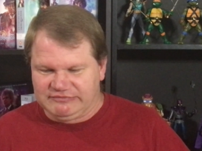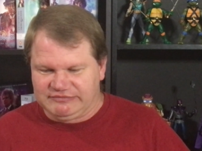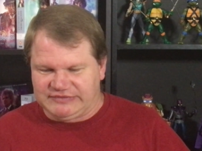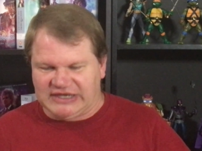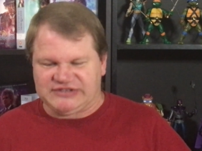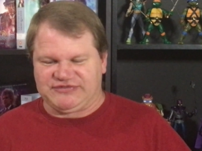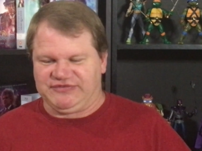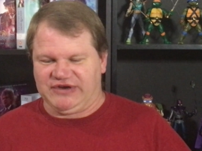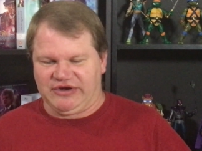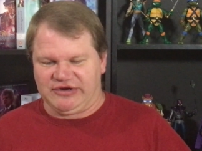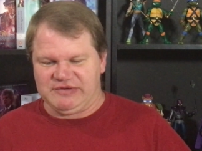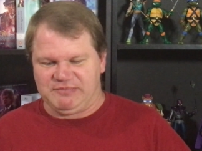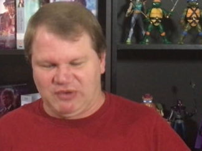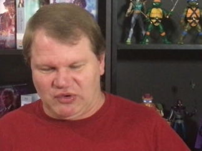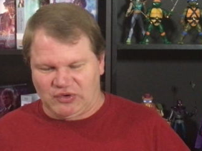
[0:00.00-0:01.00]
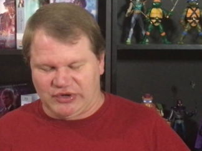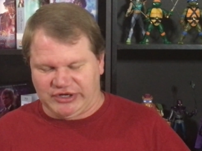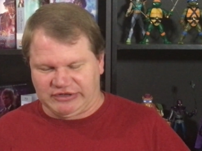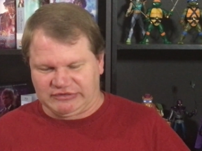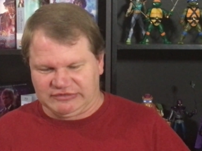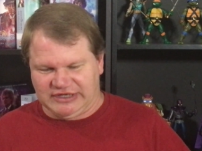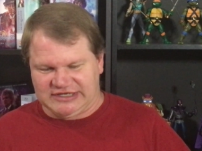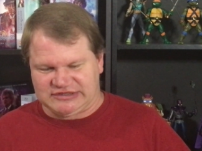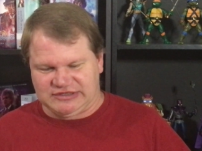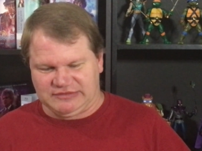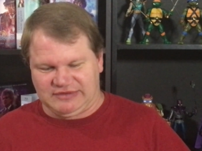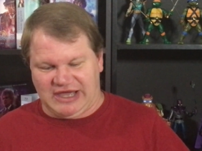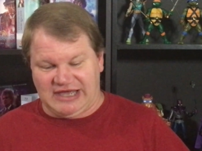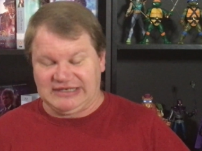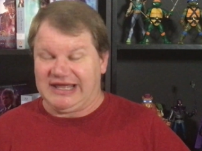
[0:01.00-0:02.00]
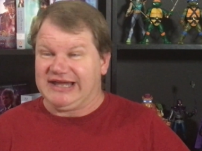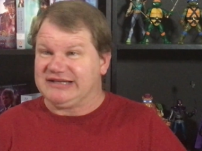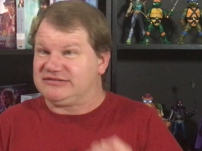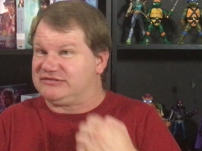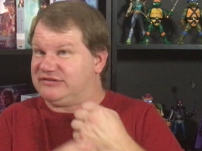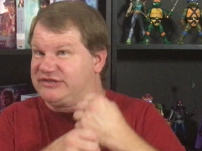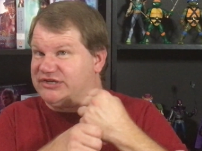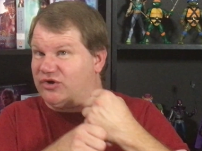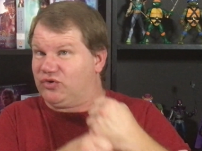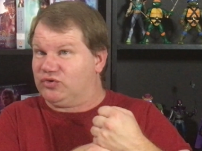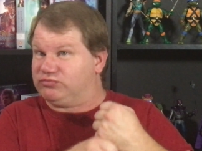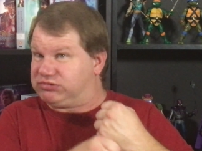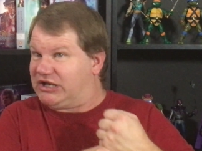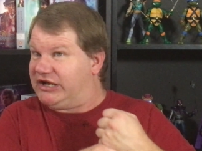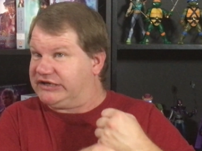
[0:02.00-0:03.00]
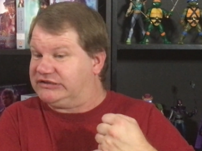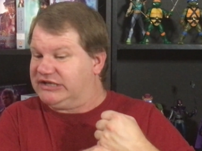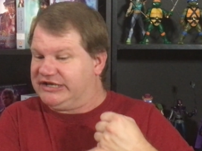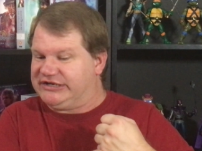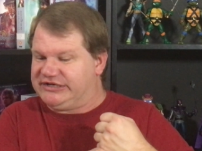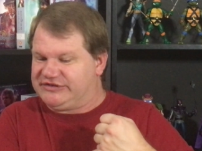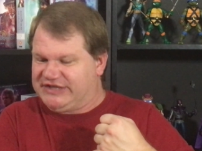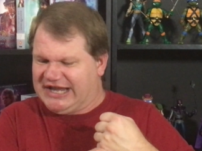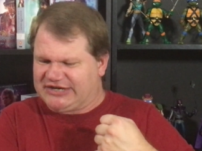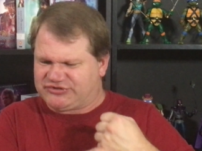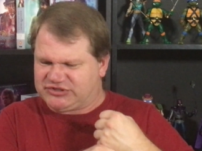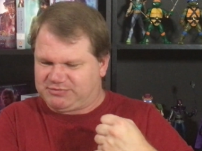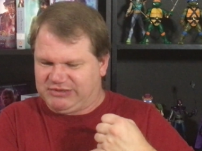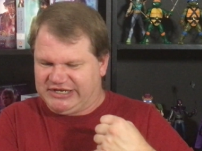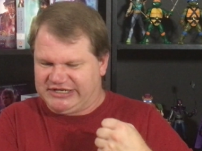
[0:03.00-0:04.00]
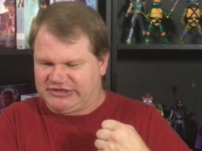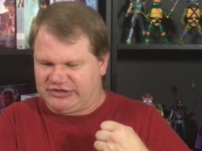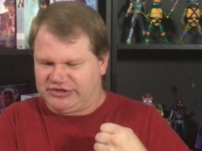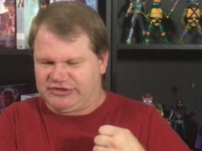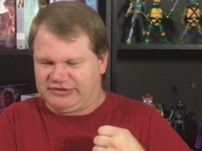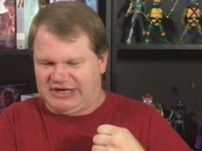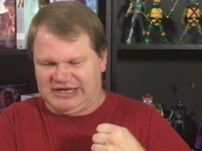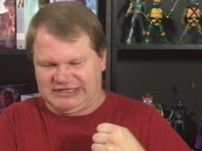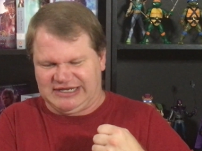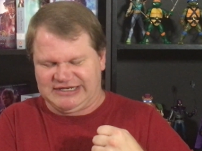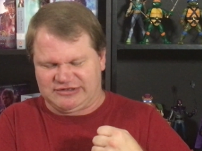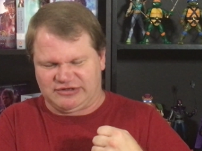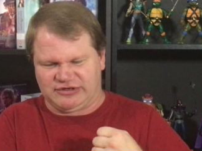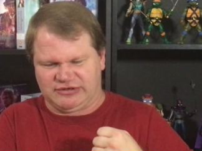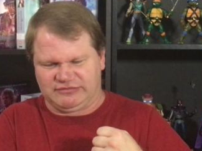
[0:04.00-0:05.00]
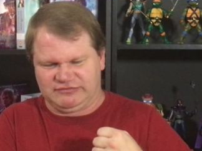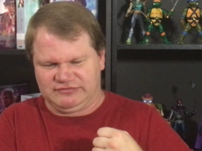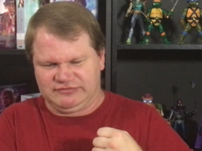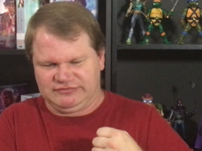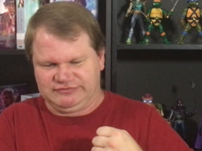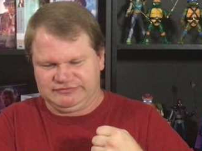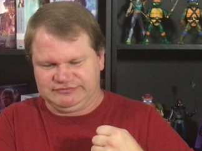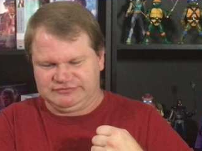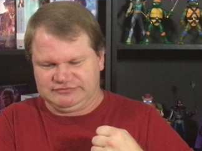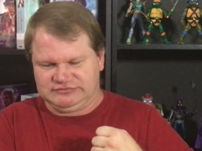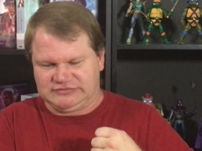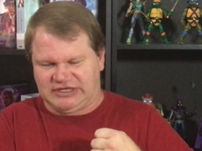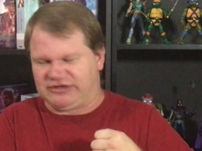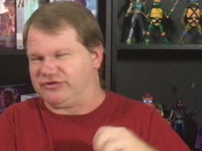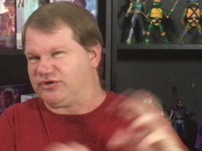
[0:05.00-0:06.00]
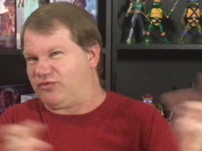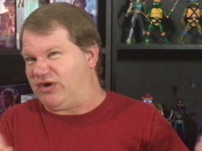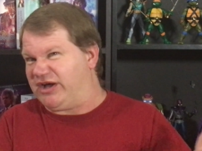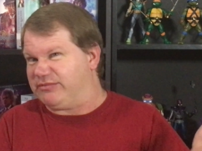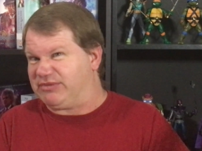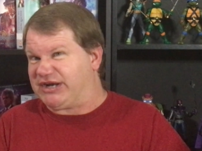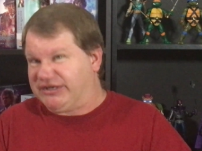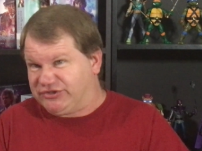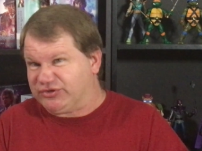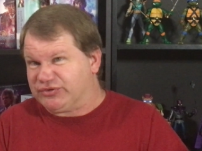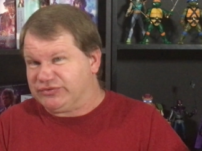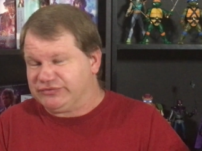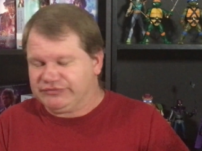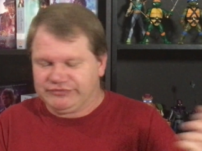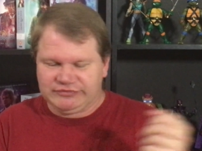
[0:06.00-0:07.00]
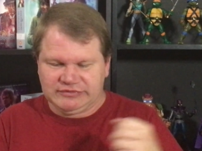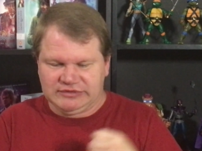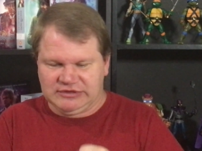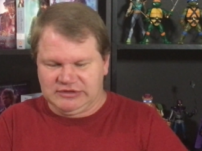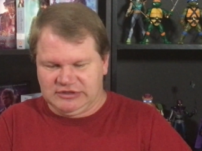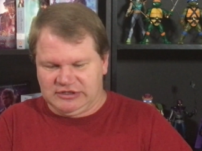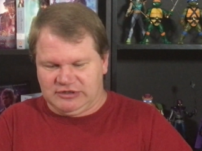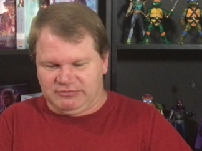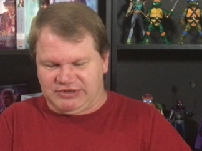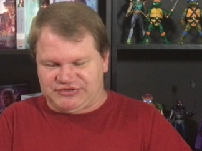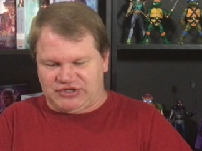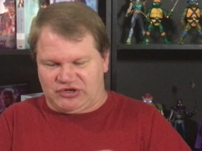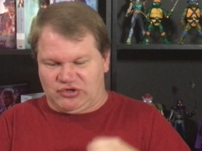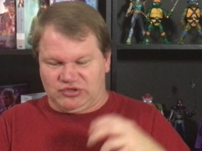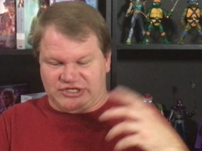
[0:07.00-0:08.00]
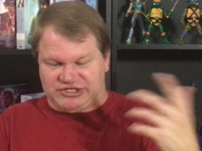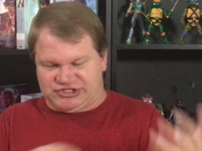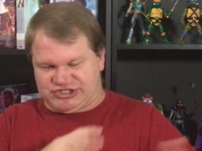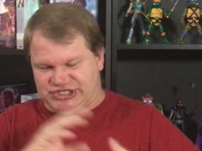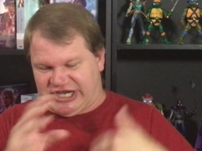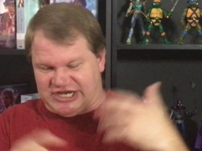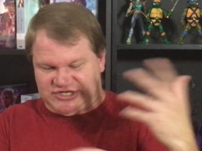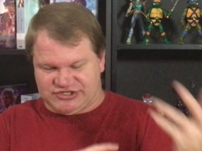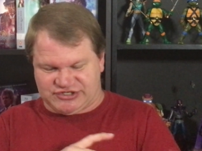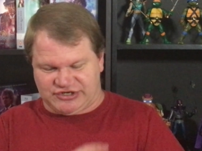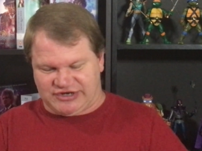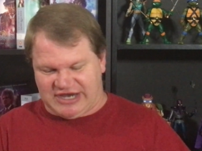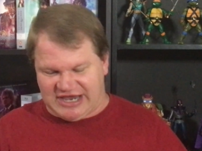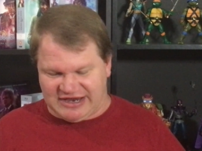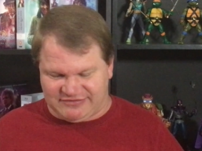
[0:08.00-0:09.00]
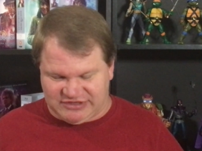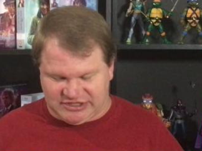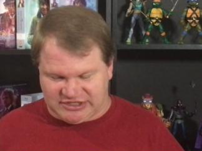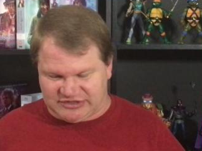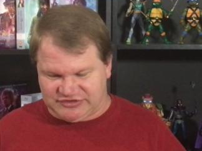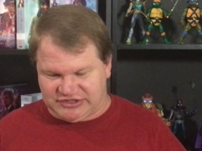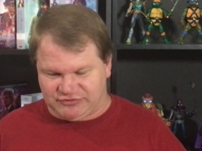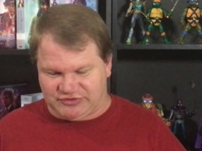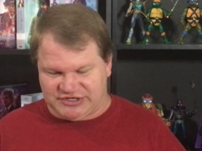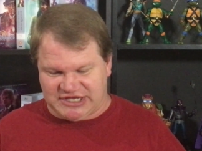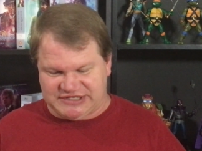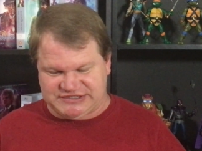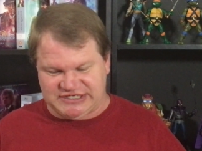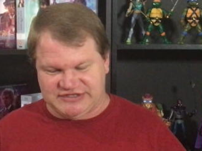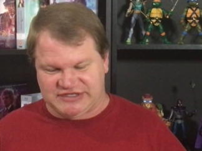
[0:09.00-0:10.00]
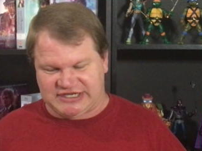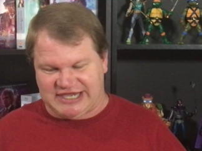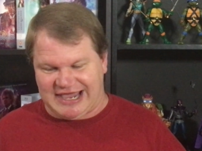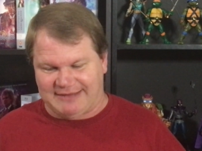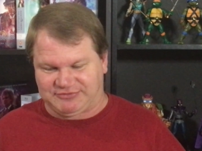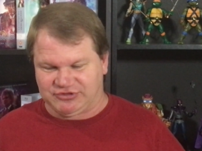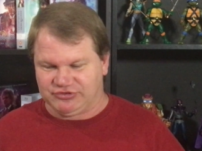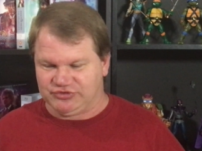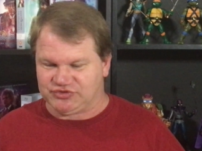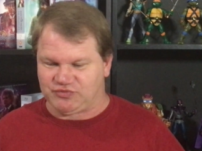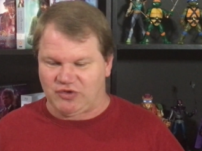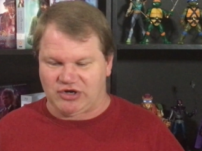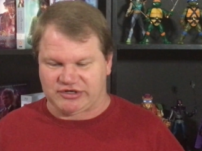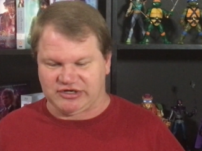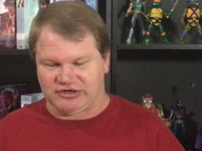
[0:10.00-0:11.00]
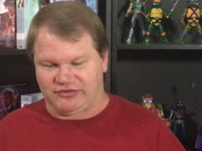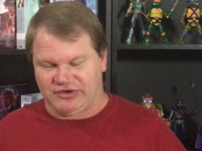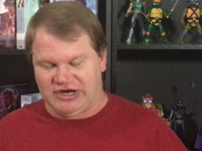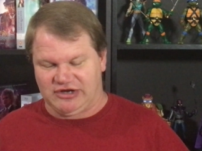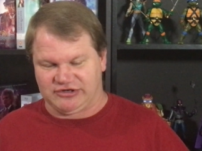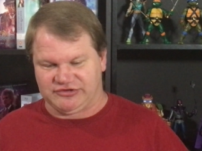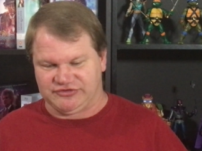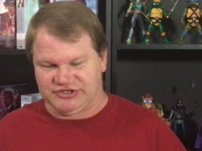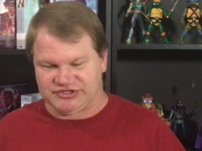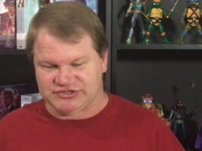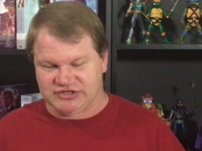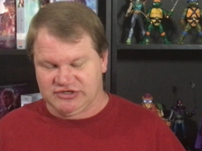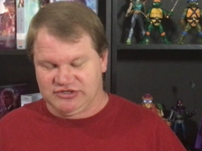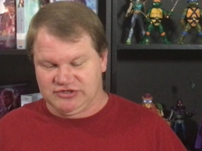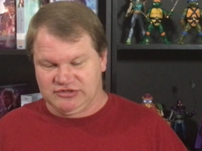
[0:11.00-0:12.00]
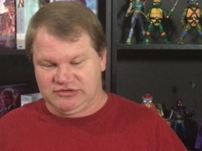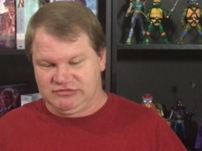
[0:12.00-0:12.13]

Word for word: That's very boring. Like, the, I like the old blind lady, the actress playing her. I like her. I don't know why, but I do. But the whole exchange they're having, and then when they see the captain who's walking around in this